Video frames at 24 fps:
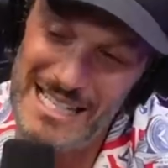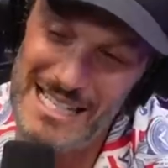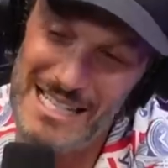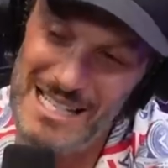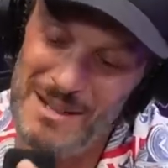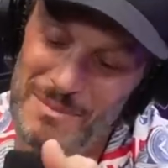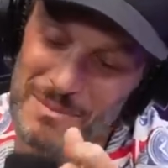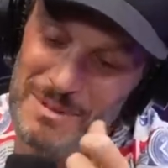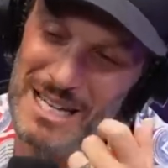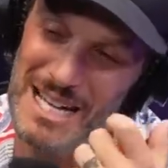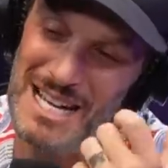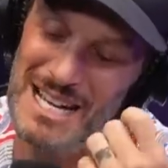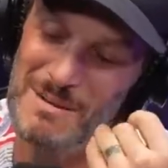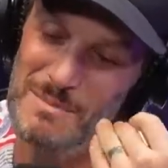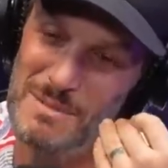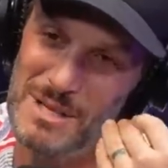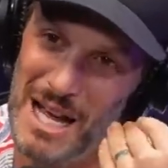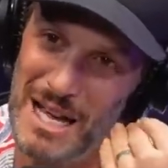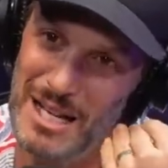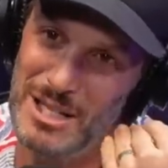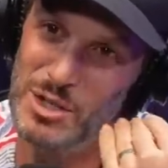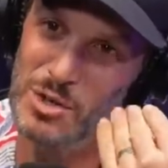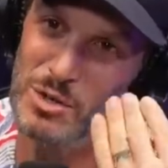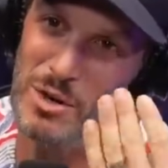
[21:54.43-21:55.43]
is sometimes
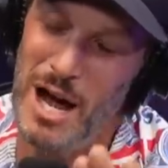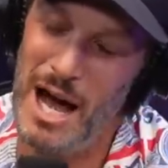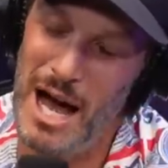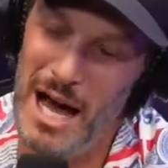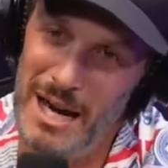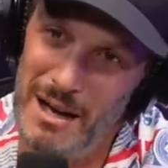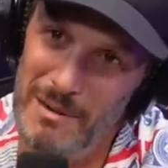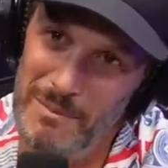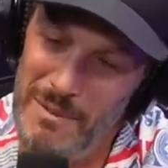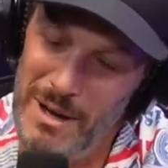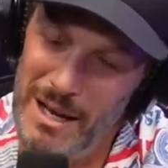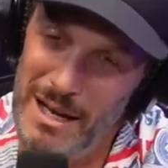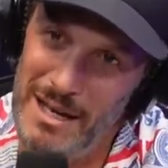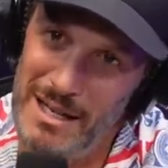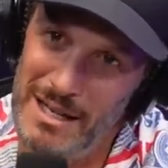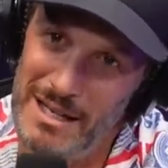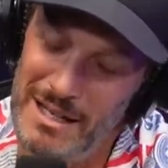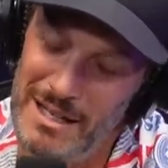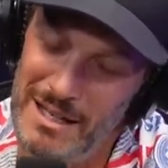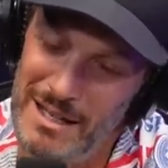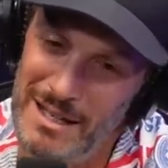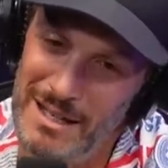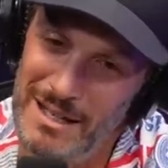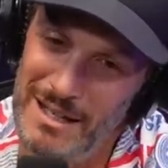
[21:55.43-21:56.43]
I try to
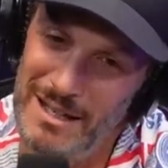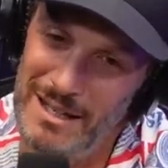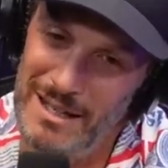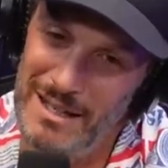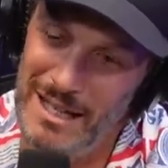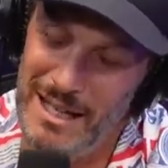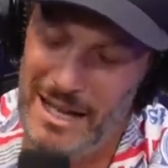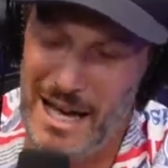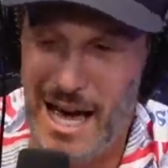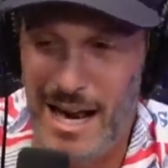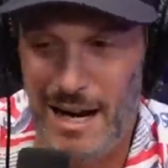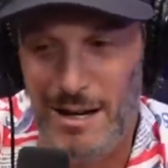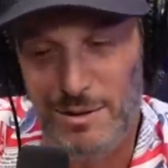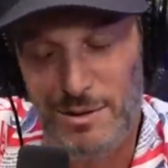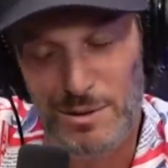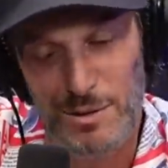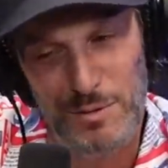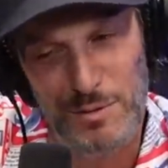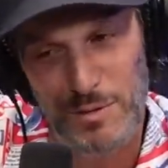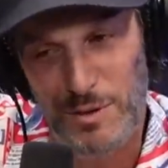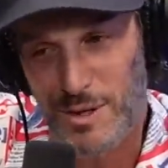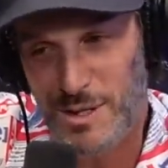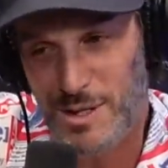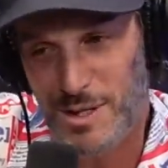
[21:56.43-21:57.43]
make like I don't do
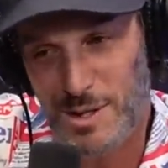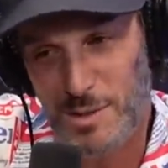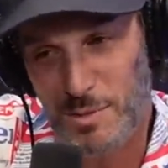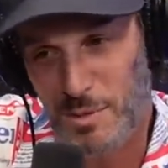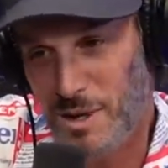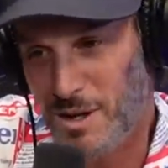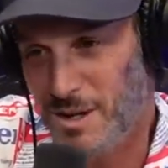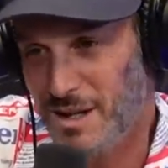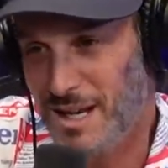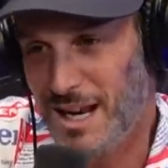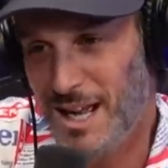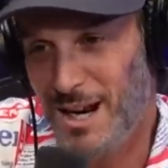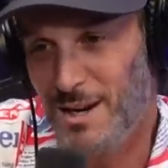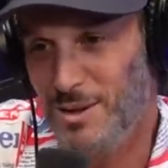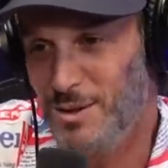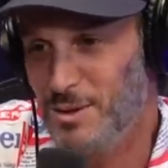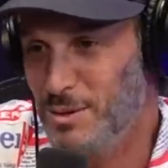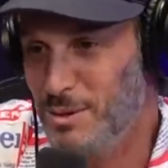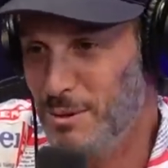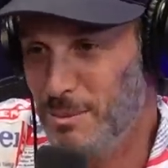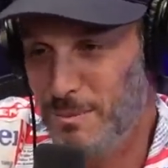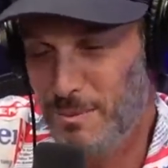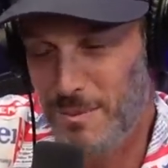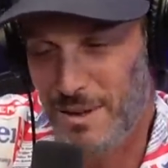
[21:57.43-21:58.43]
voices well, and I don't
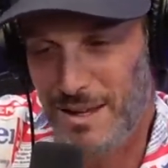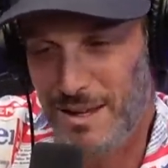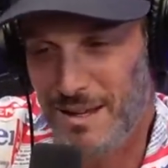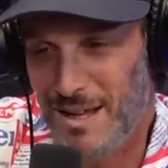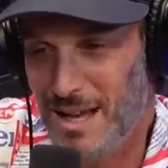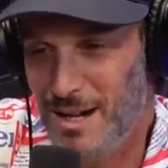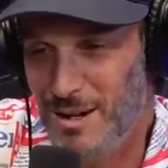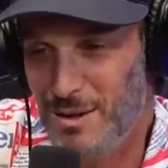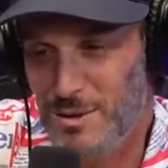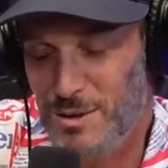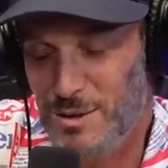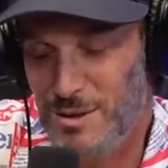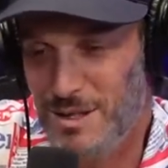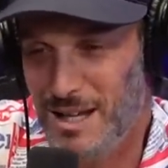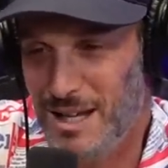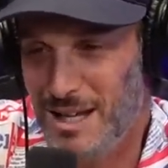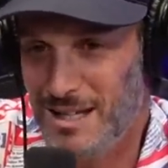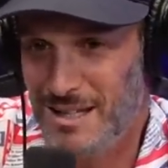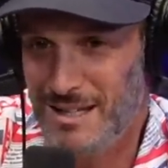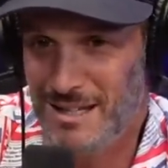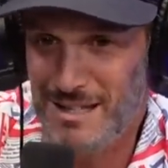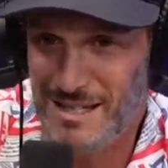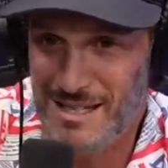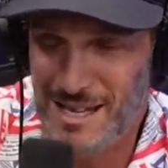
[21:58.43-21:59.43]
do a, uh, I don't do
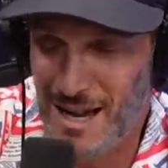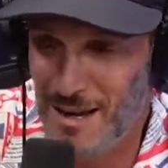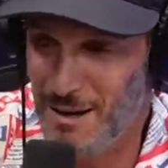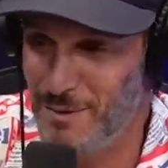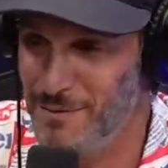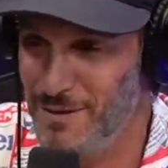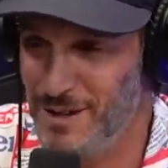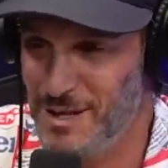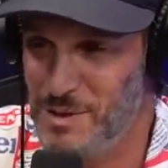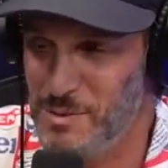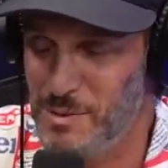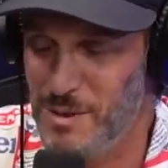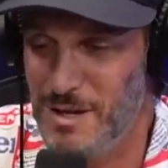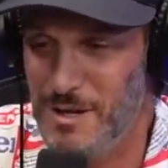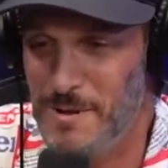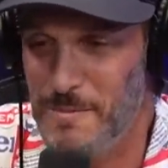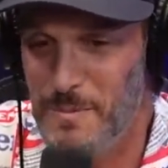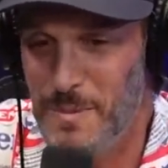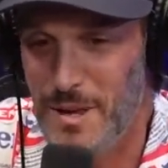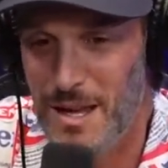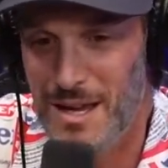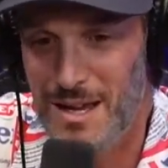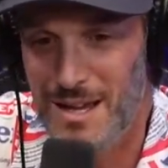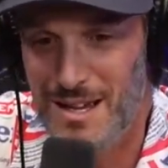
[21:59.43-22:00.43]
like sound effects well.
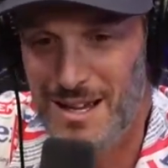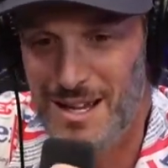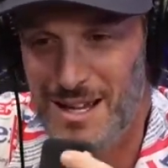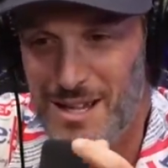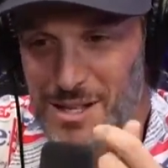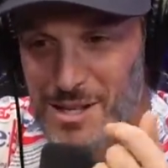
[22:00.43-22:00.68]
No. Nope.